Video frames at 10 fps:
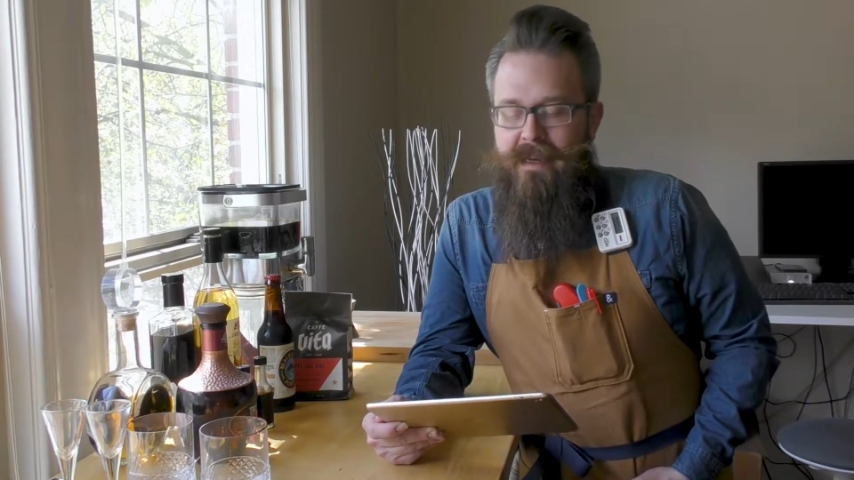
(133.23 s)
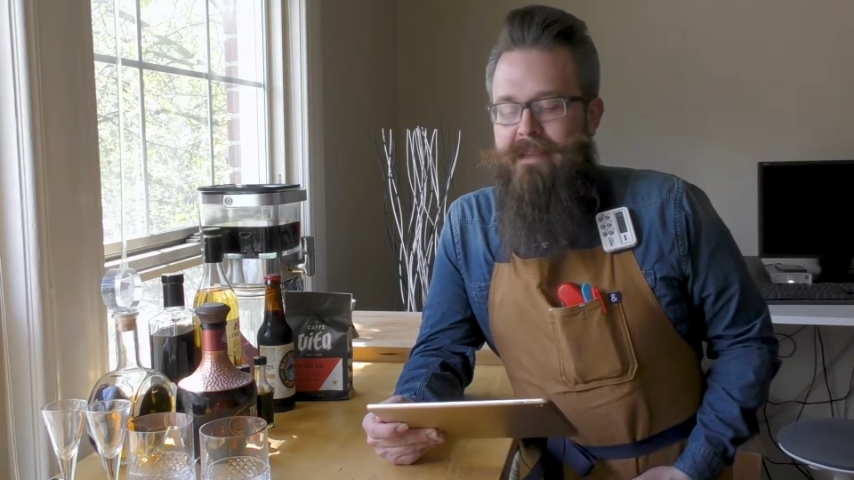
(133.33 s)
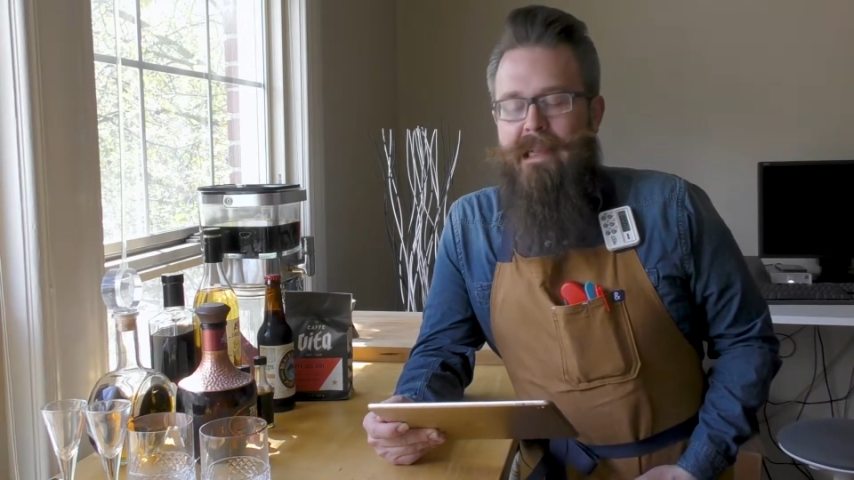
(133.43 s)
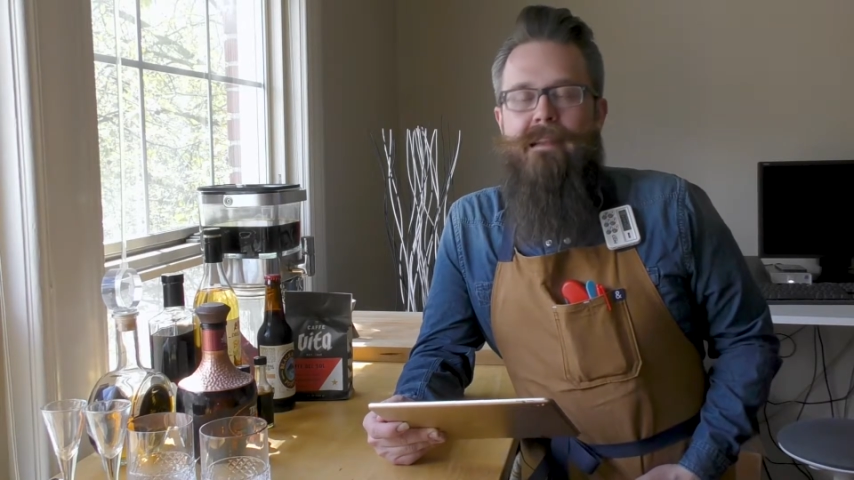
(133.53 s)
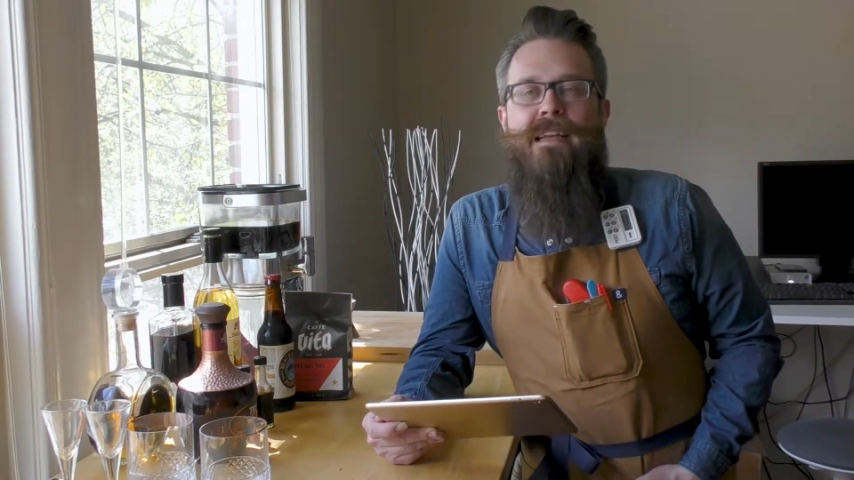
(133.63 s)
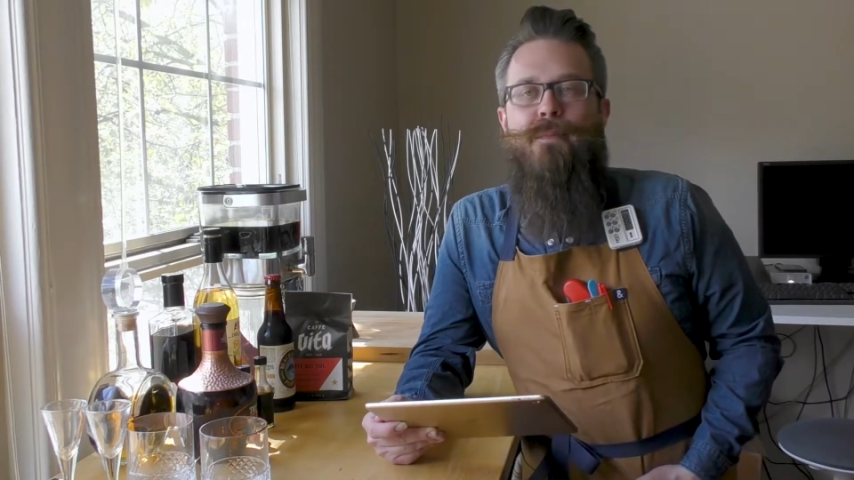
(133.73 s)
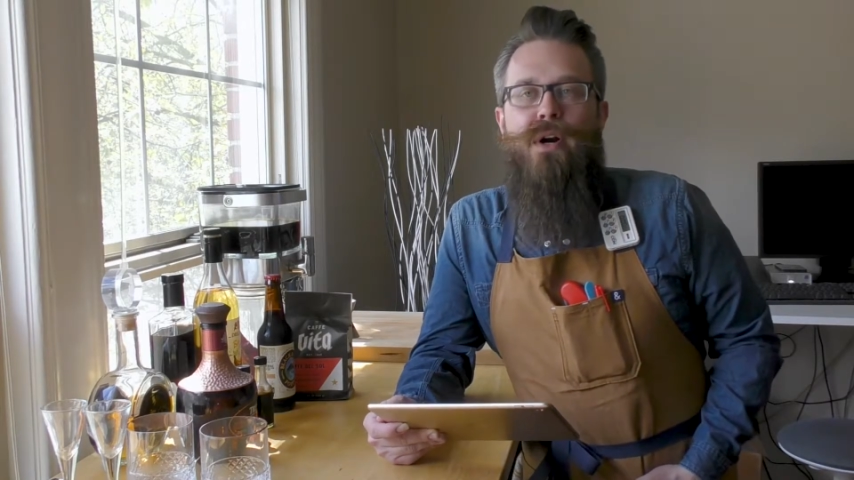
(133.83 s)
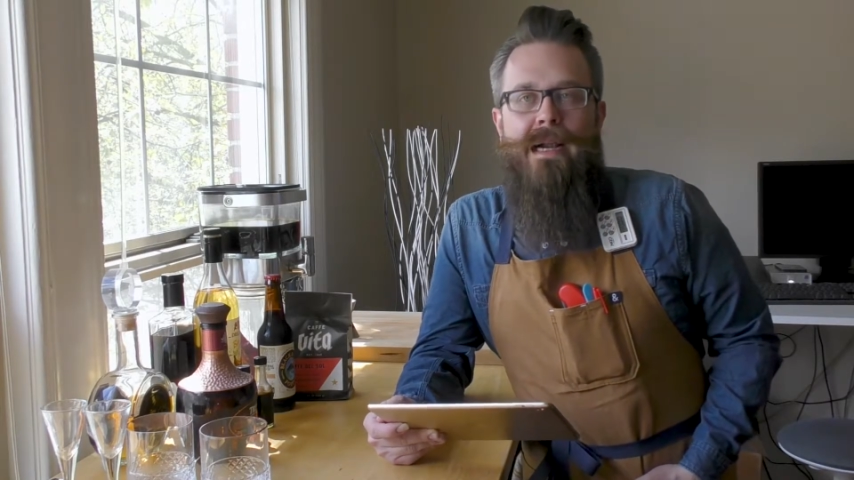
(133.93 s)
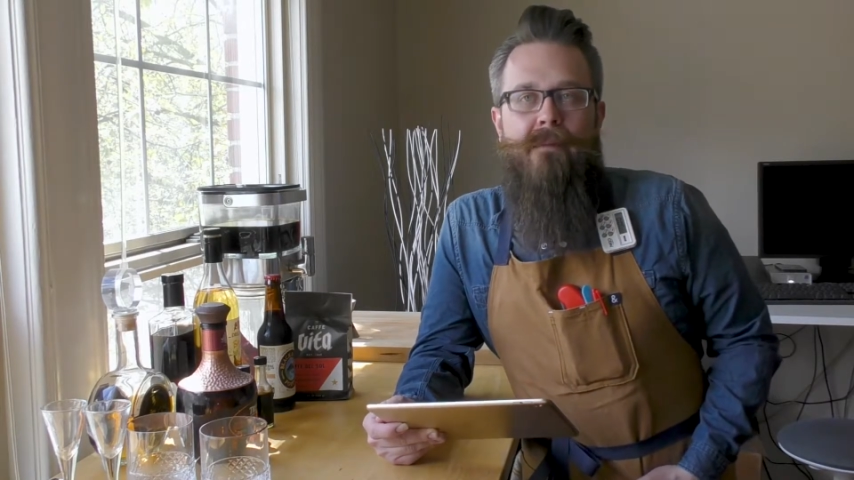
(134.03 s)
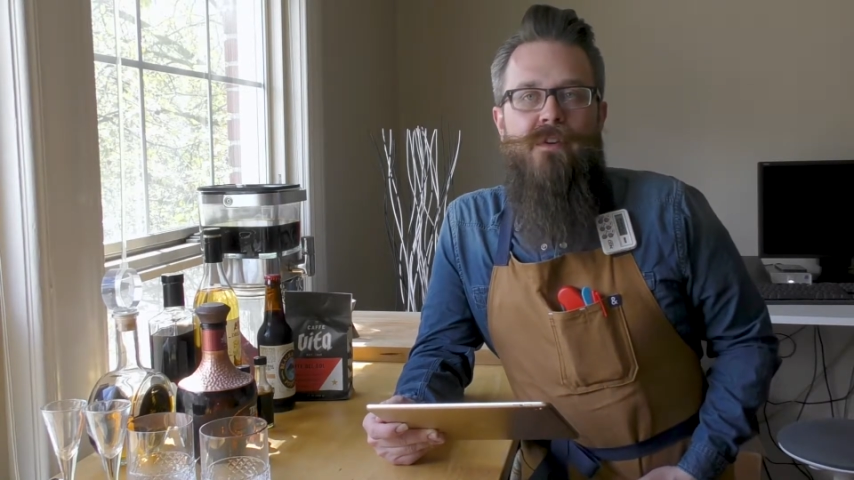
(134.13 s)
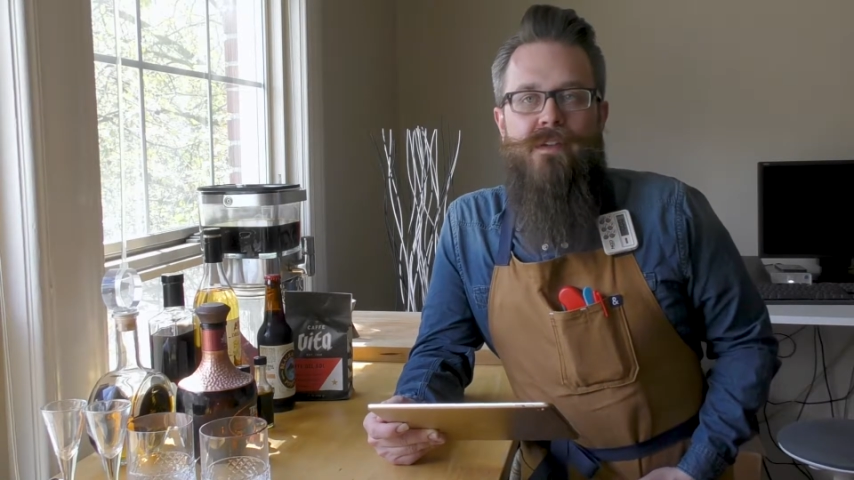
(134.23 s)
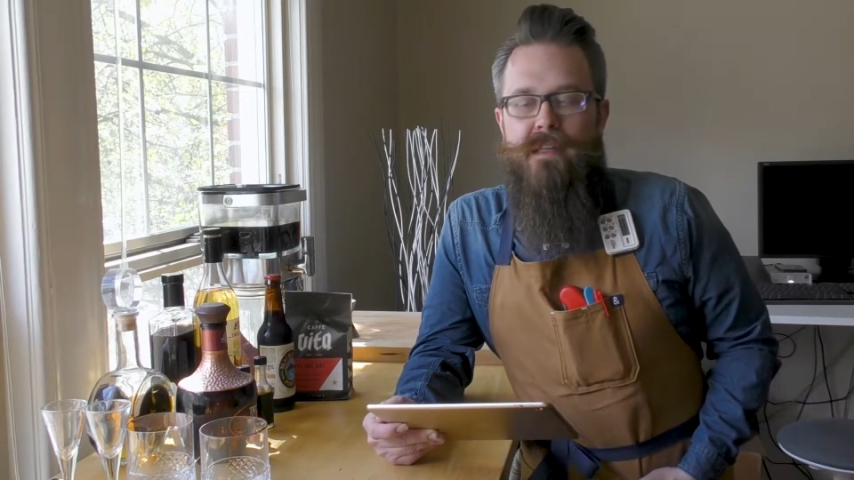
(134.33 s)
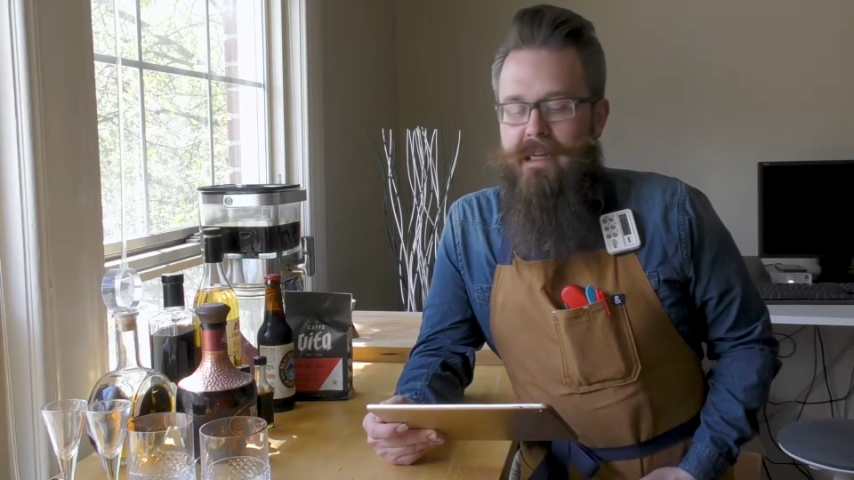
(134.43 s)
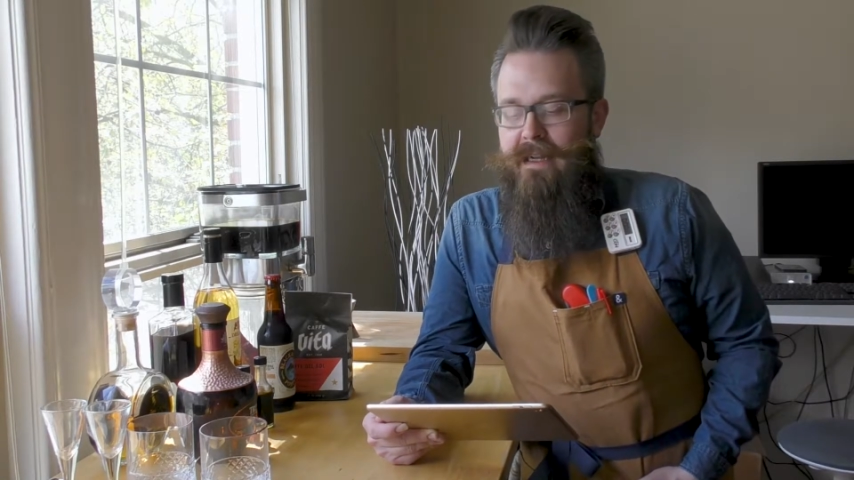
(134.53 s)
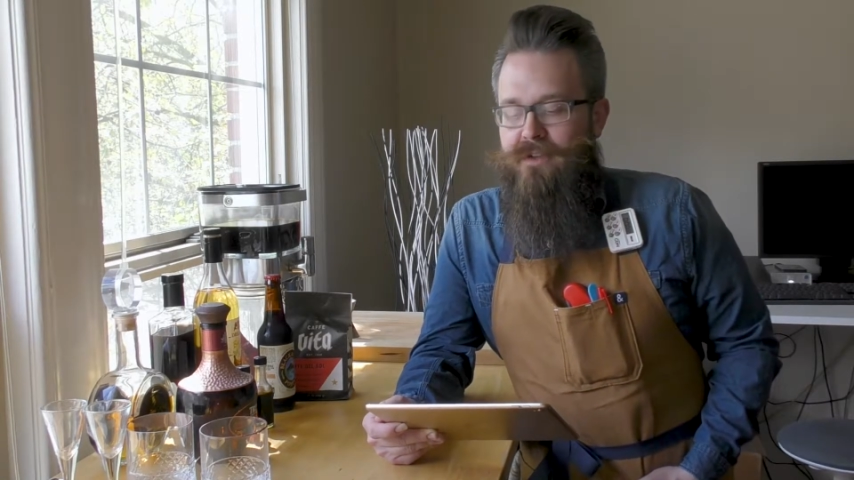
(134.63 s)
That last part,
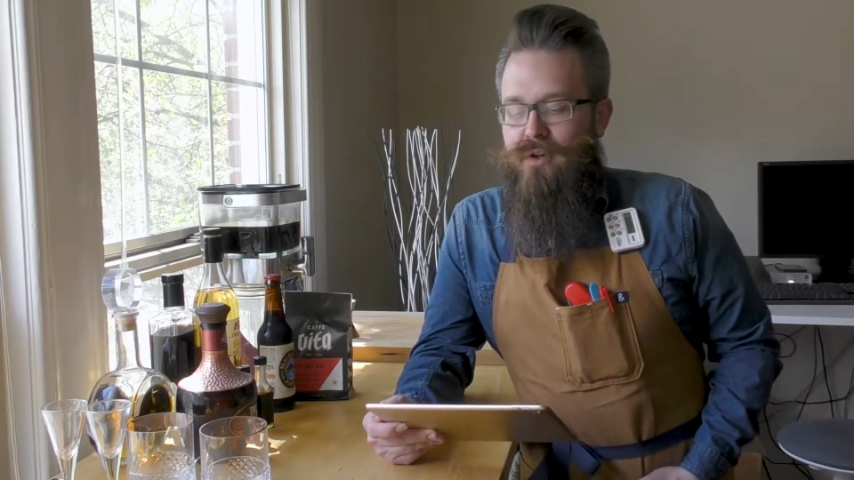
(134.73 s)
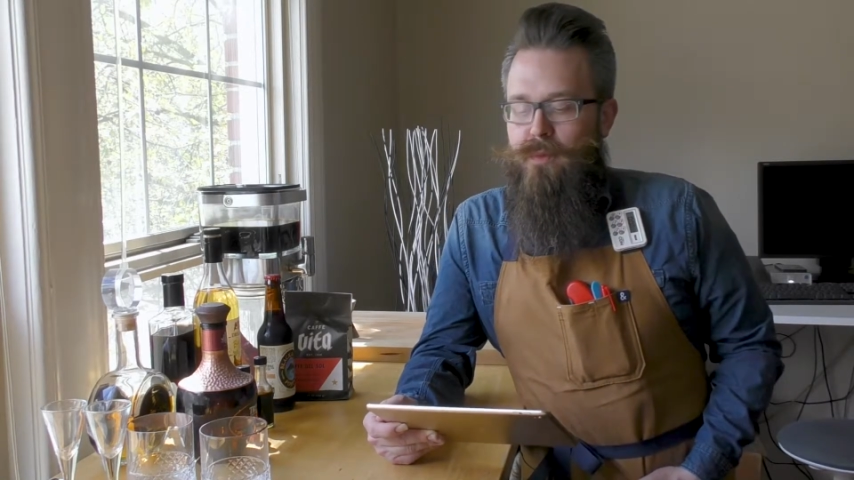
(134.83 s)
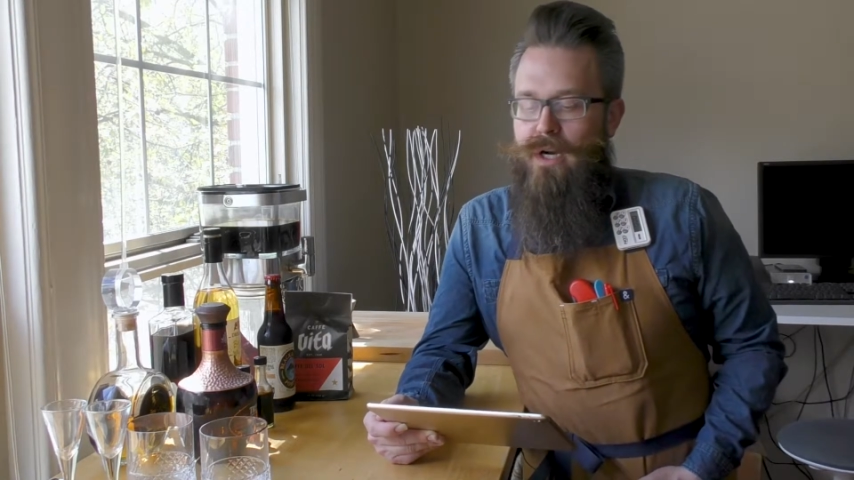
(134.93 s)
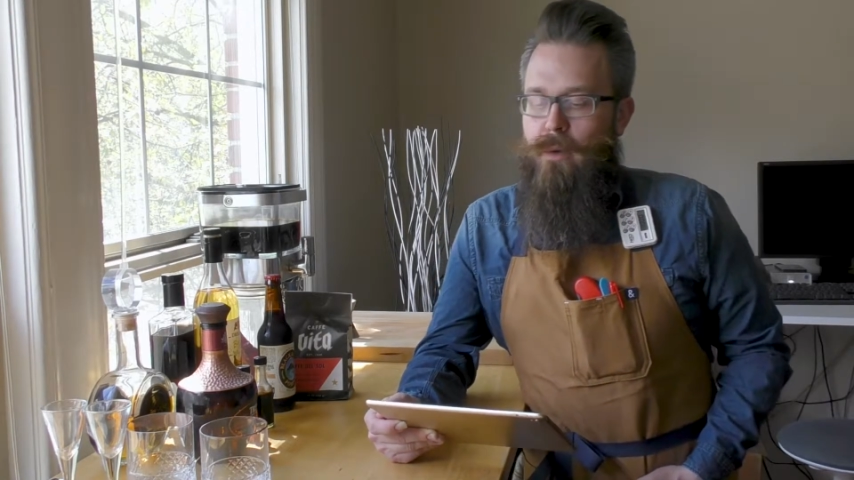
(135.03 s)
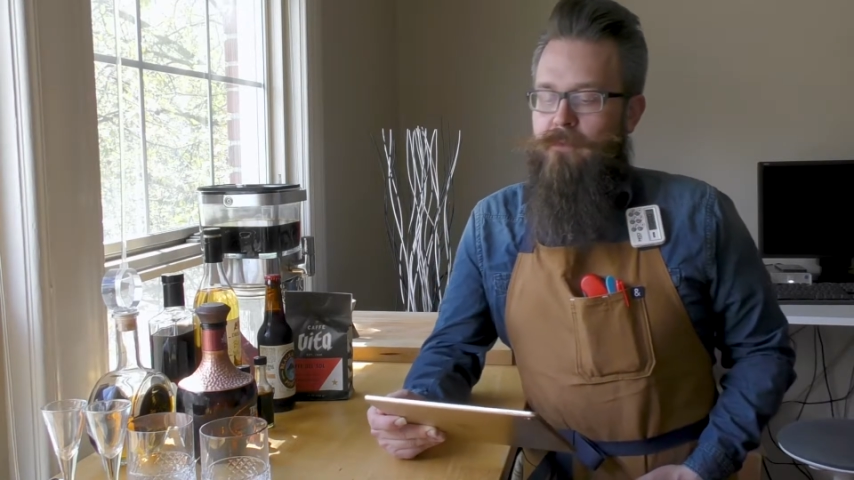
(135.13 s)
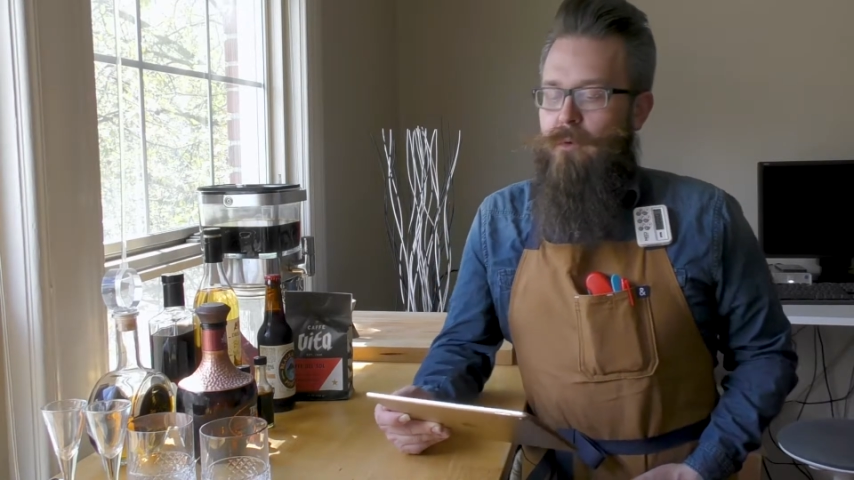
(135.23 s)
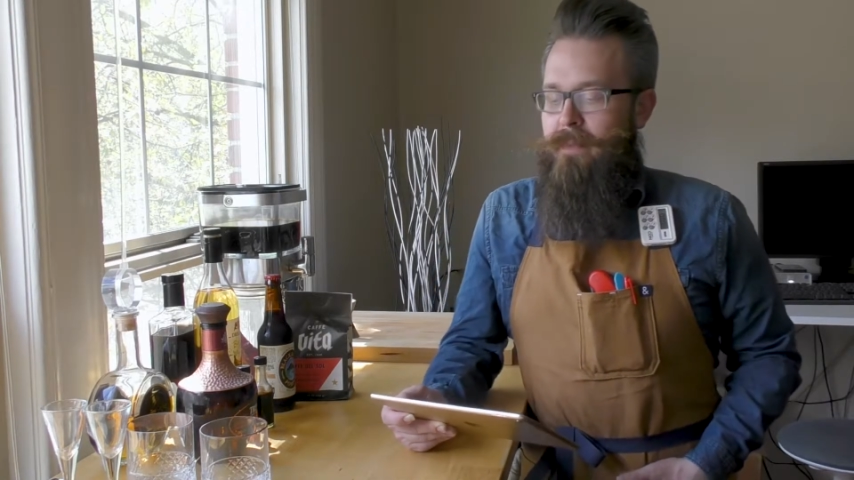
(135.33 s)
obviously not super helpful,